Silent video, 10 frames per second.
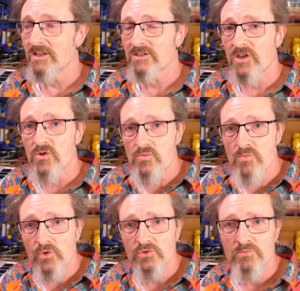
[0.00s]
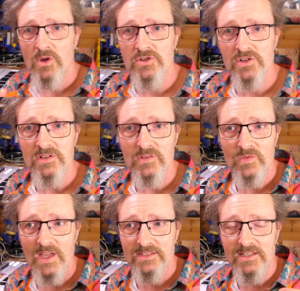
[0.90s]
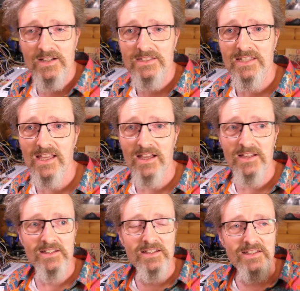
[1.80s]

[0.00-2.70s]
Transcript: So Molten Motion, that's the idea.